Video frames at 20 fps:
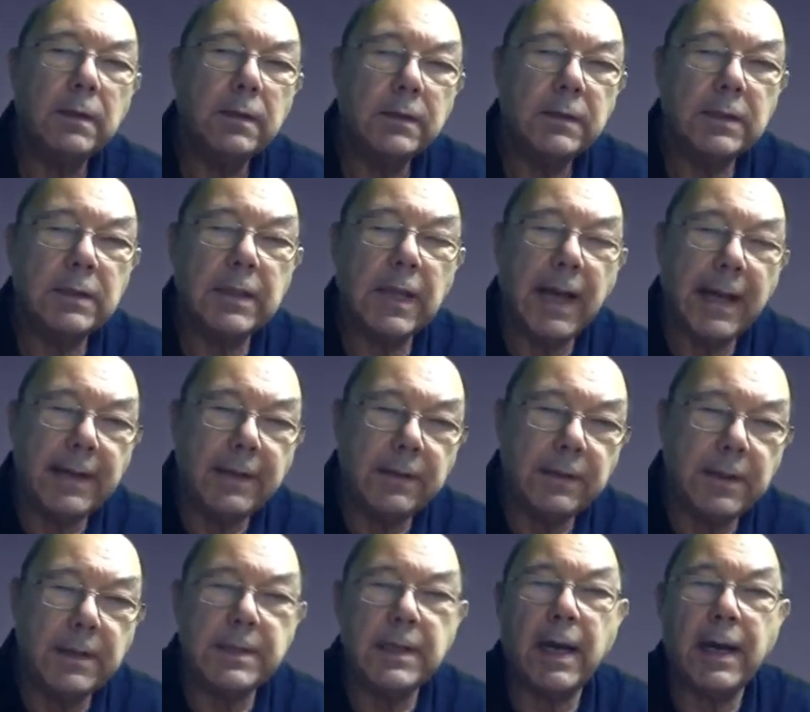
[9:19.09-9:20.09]
slight
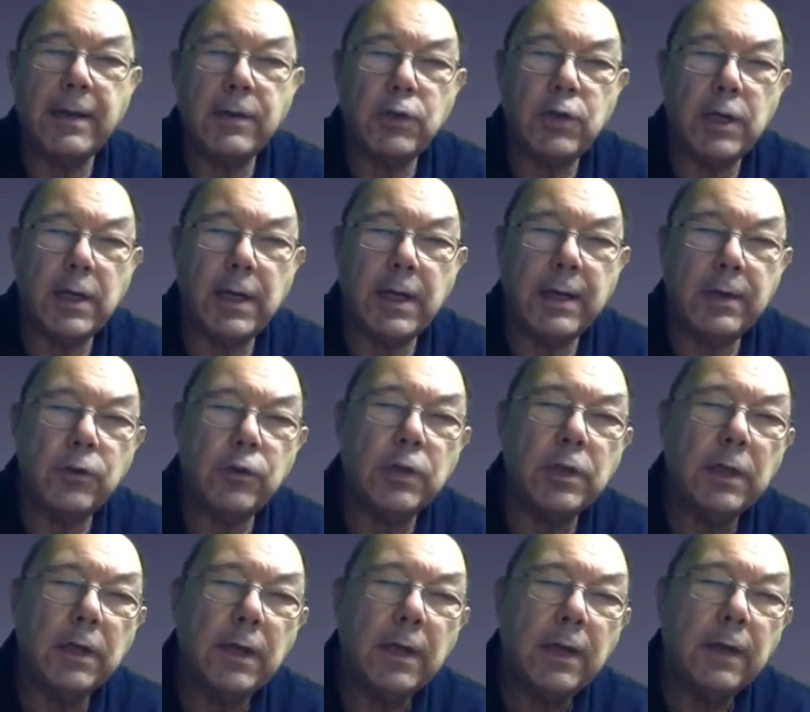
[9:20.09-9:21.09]
design change.
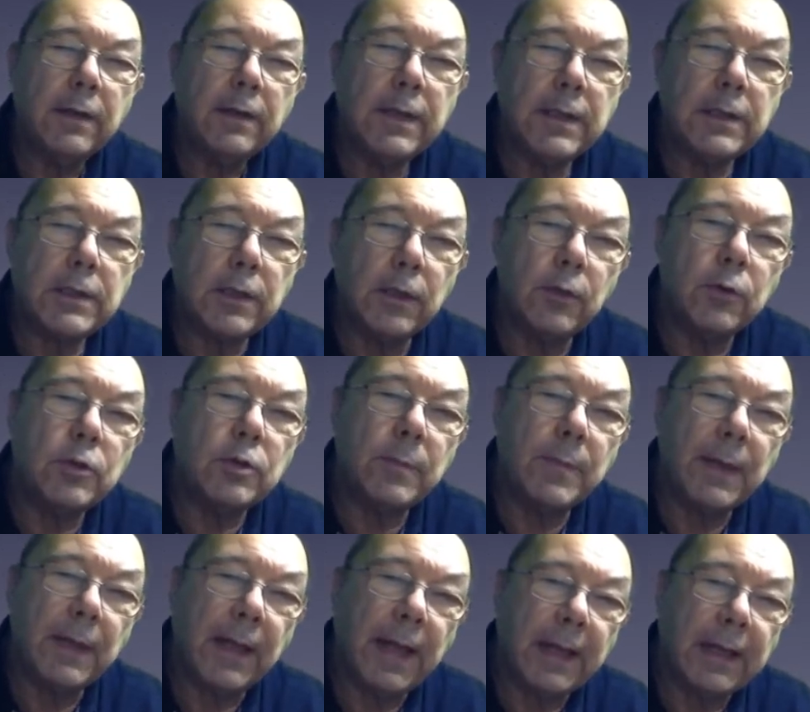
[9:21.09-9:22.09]
This looks a
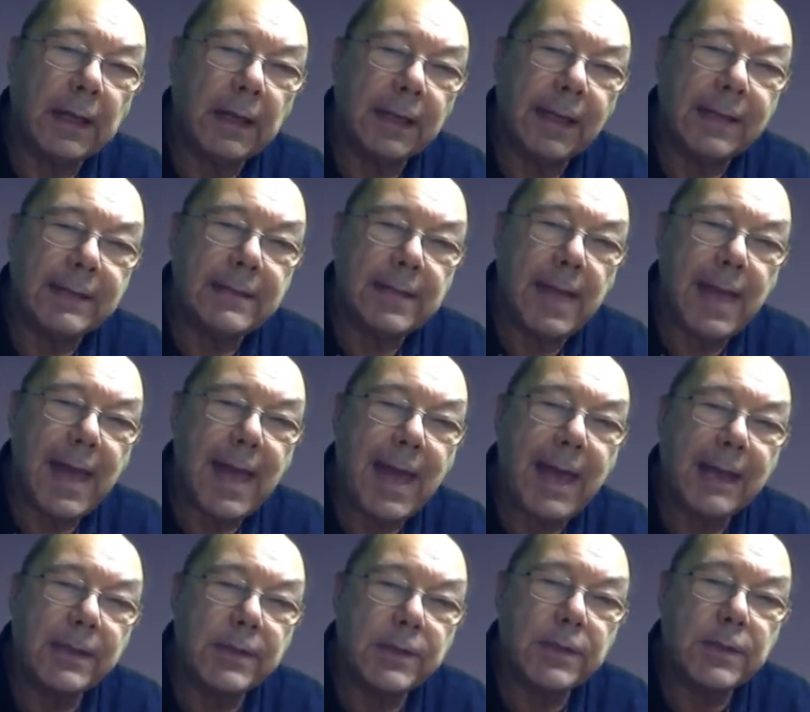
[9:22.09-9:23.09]
bit like a letter
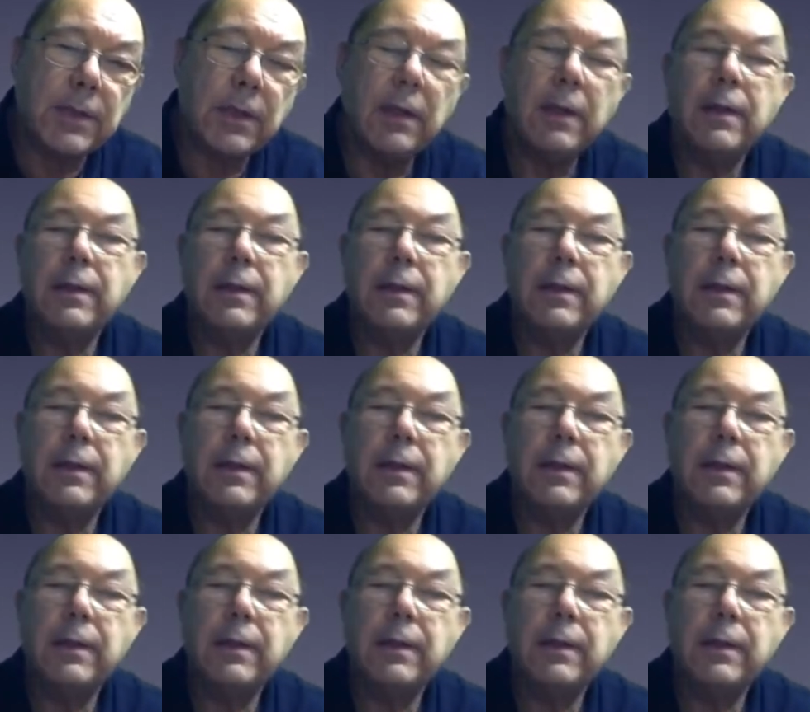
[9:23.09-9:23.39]
S,